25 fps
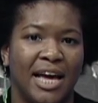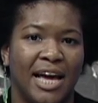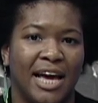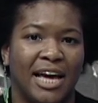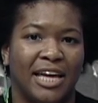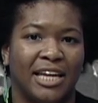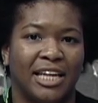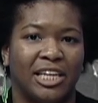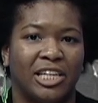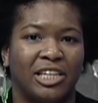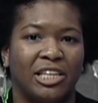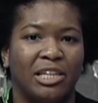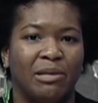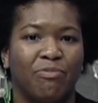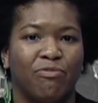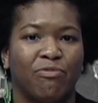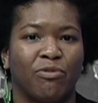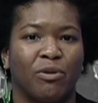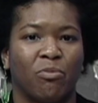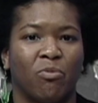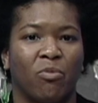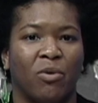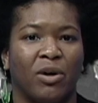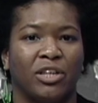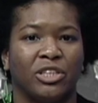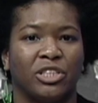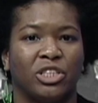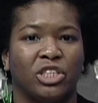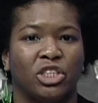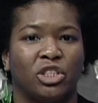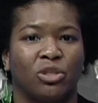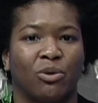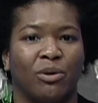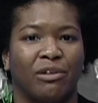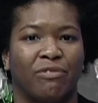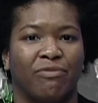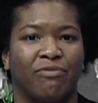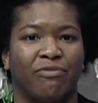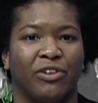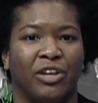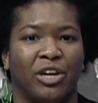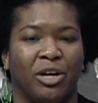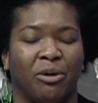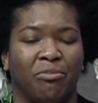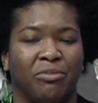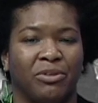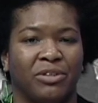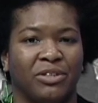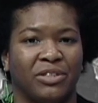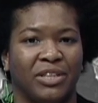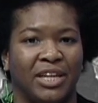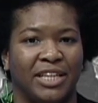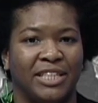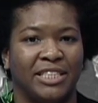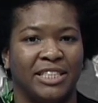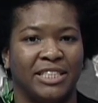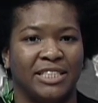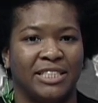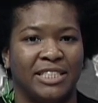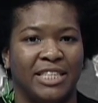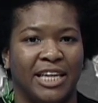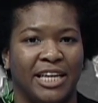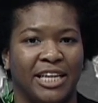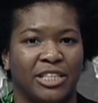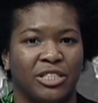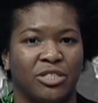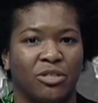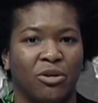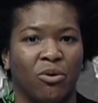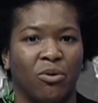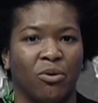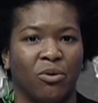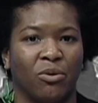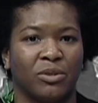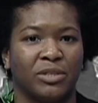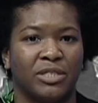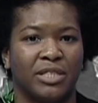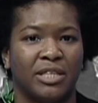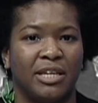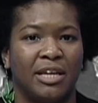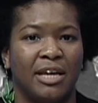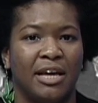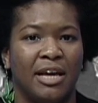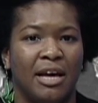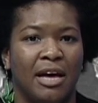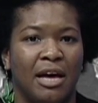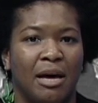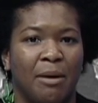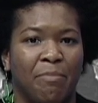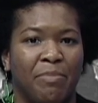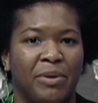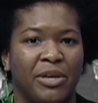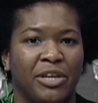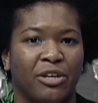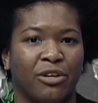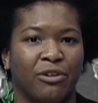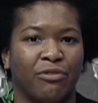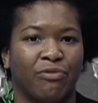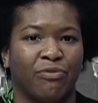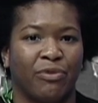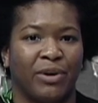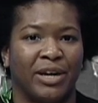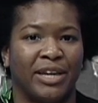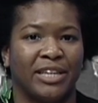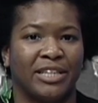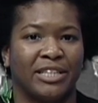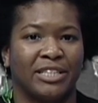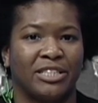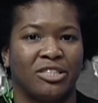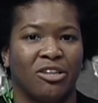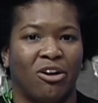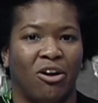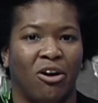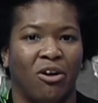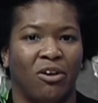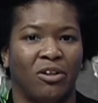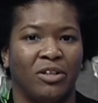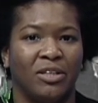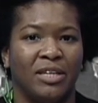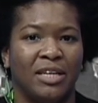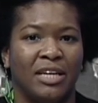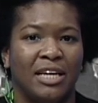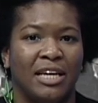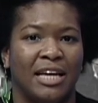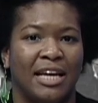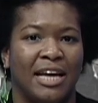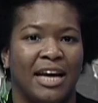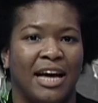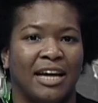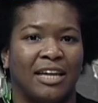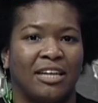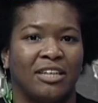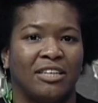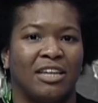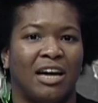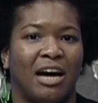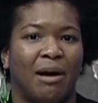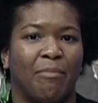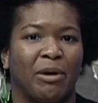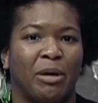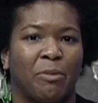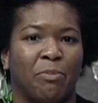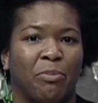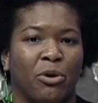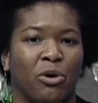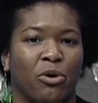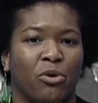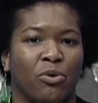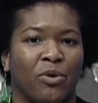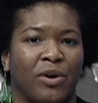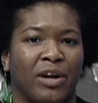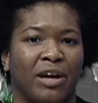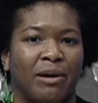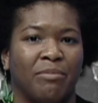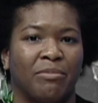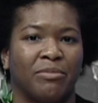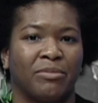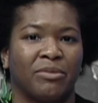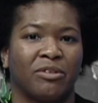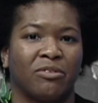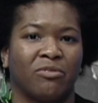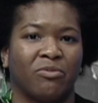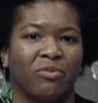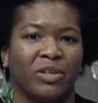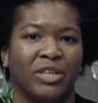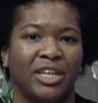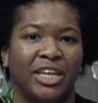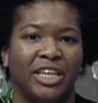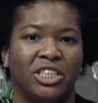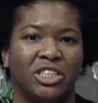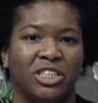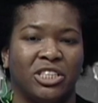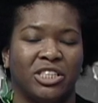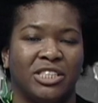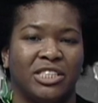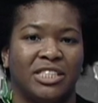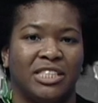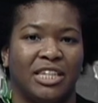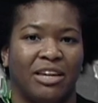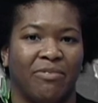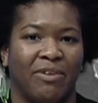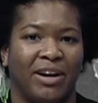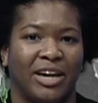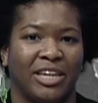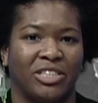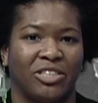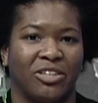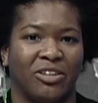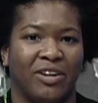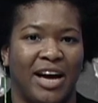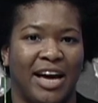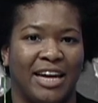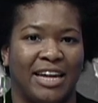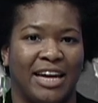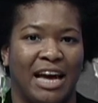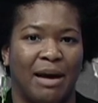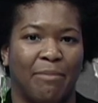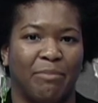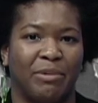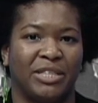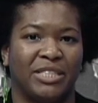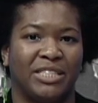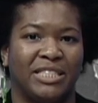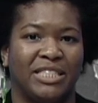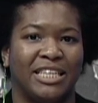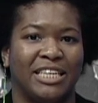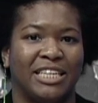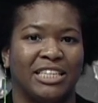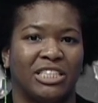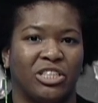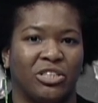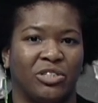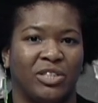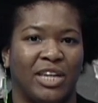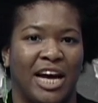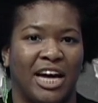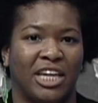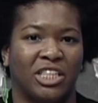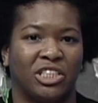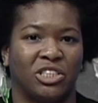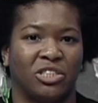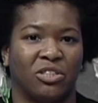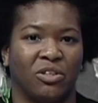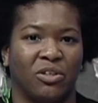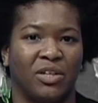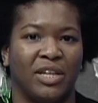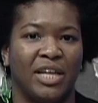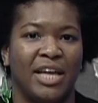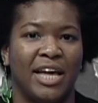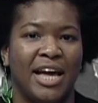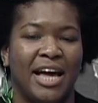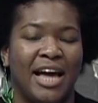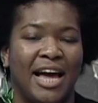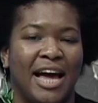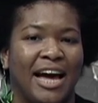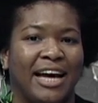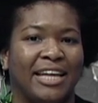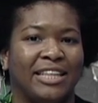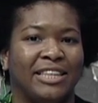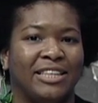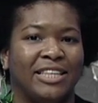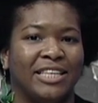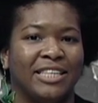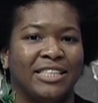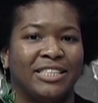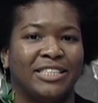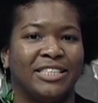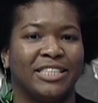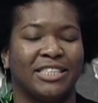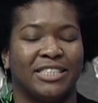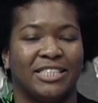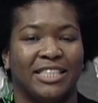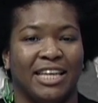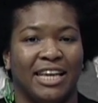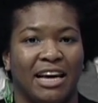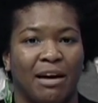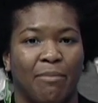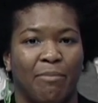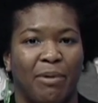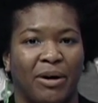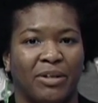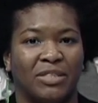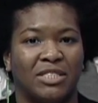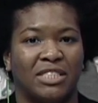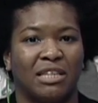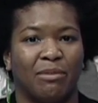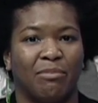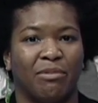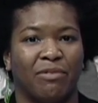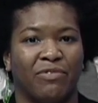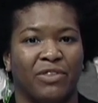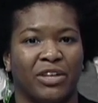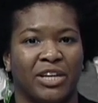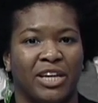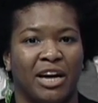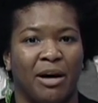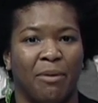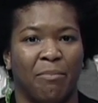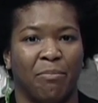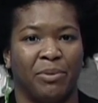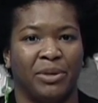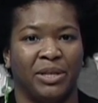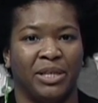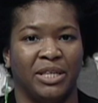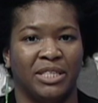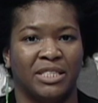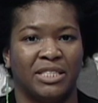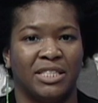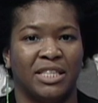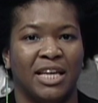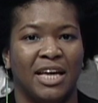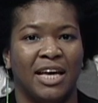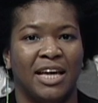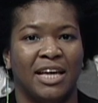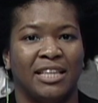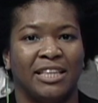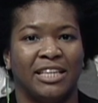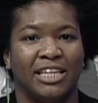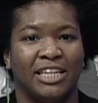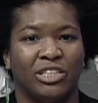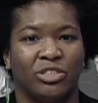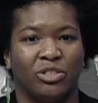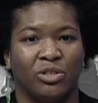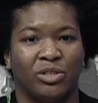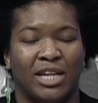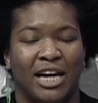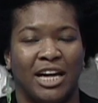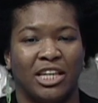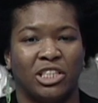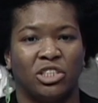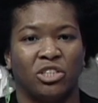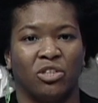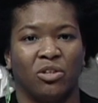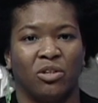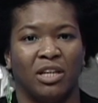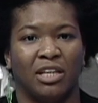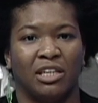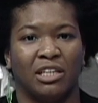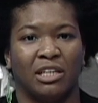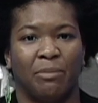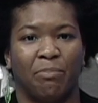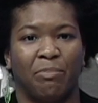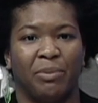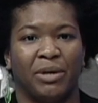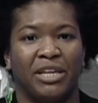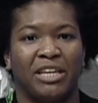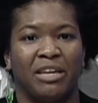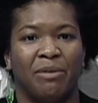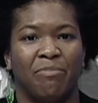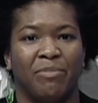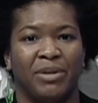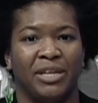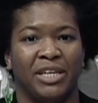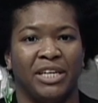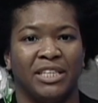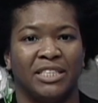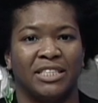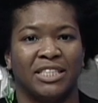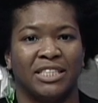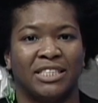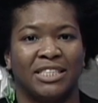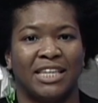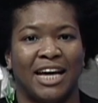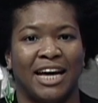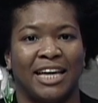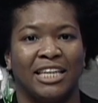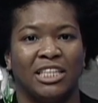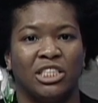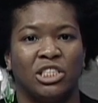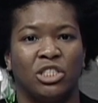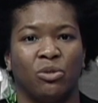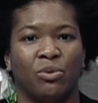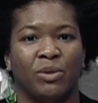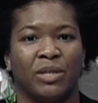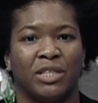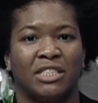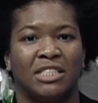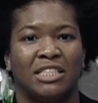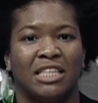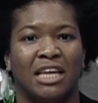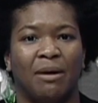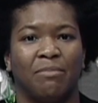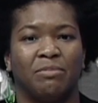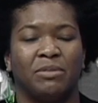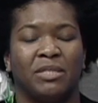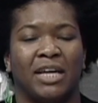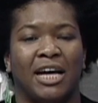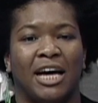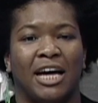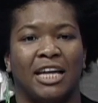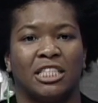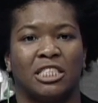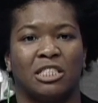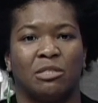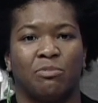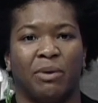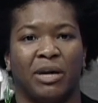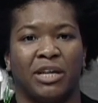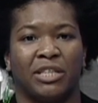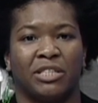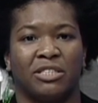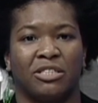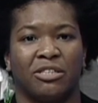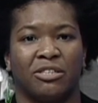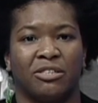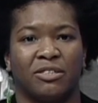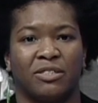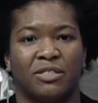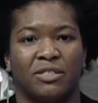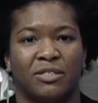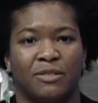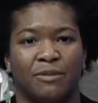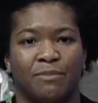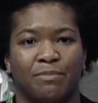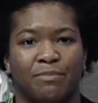In a clip from Wells' short film, London Takes Gold, Peter Frankenthal, Economic Program Relations Director at Amnesty International, had this to say about some of the companies the International Olympic Committee decided to accept as sponsors.